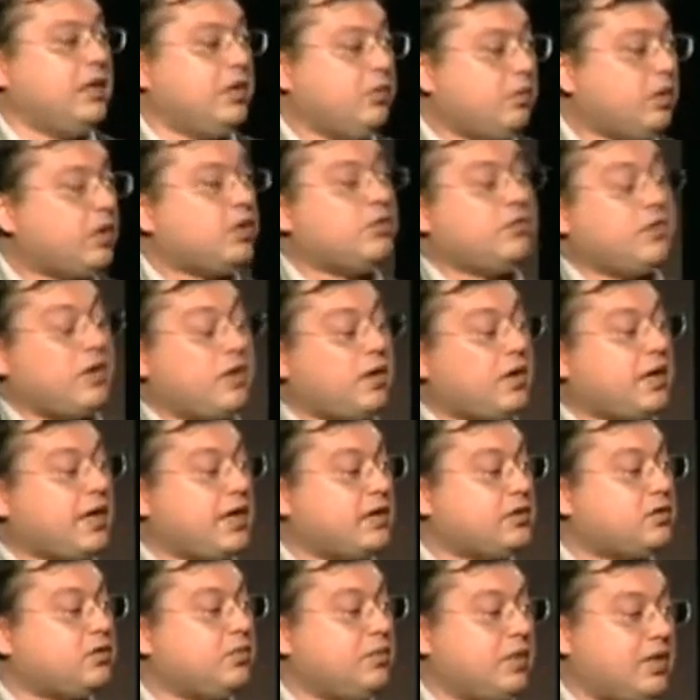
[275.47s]
One of our
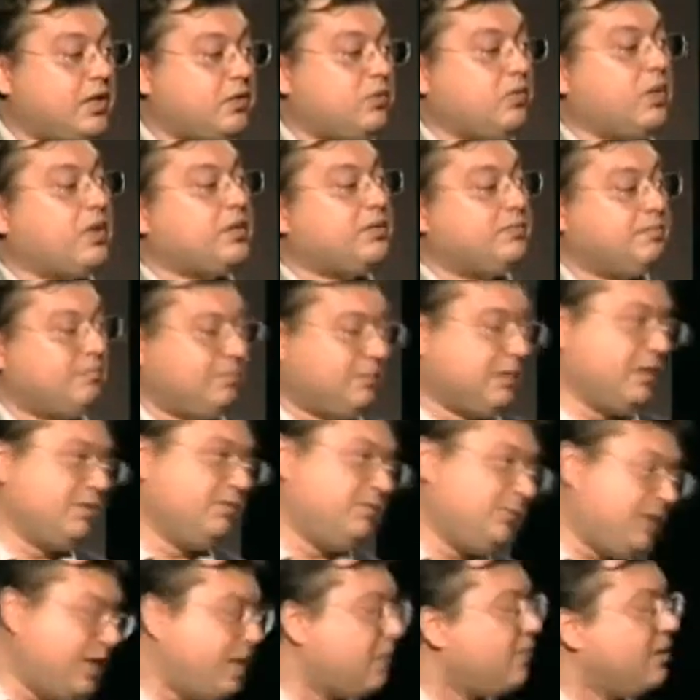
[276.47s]
customers had a
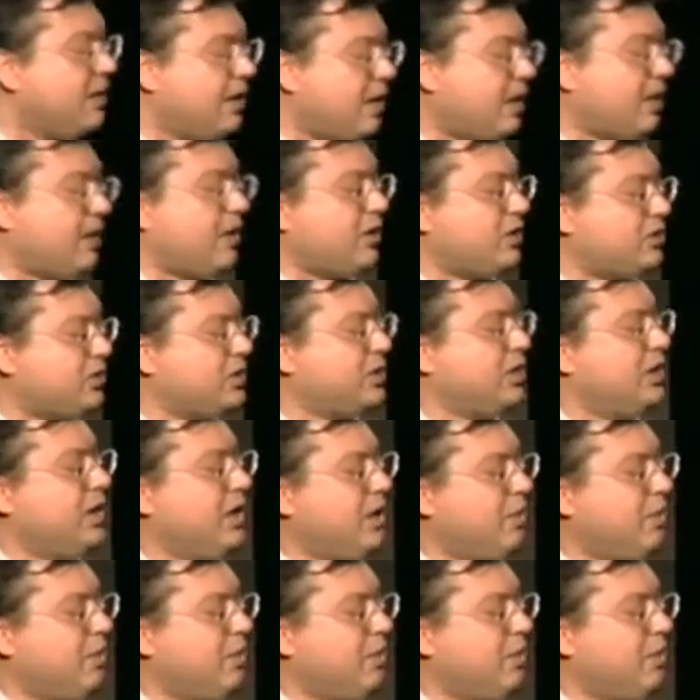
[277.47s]
very large